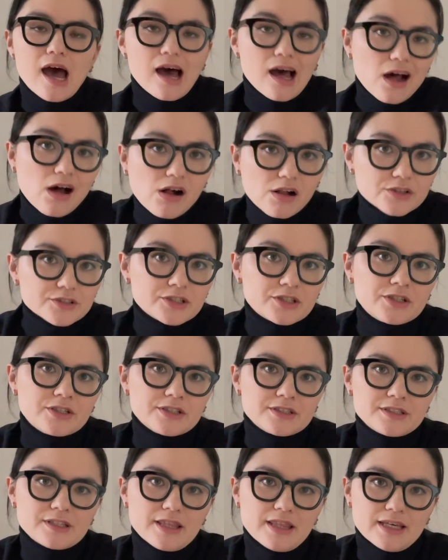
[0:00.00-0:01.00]

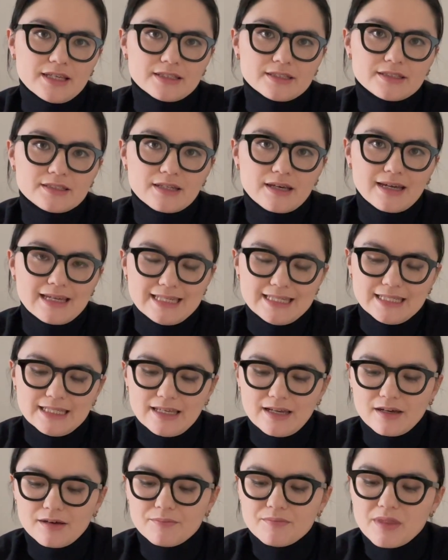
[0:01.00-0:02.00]
alters this
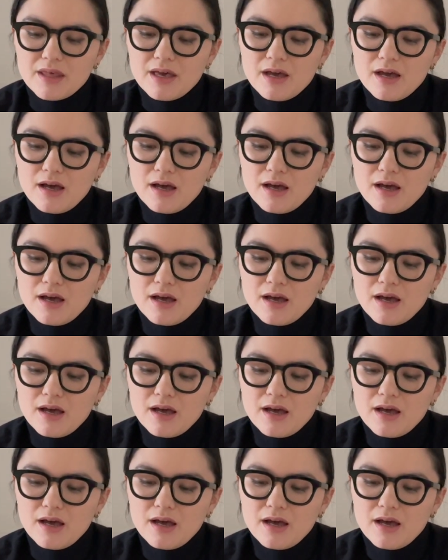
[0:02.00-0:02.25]
idea.